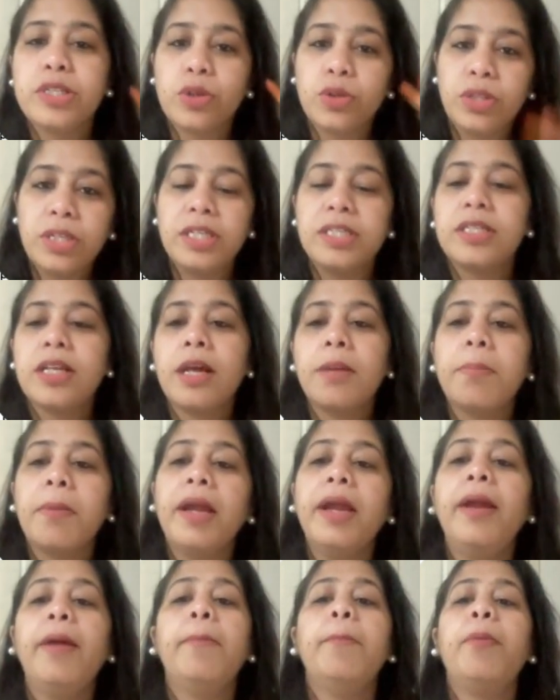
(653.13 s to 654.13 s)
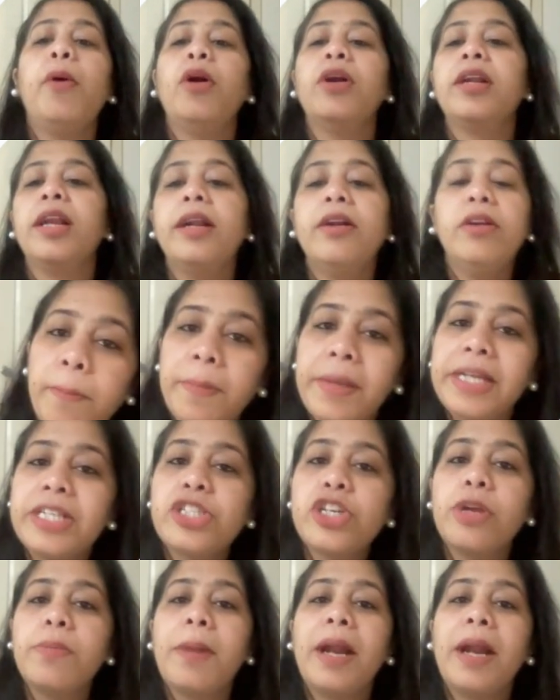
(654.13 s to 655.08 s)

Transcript: So these are my important major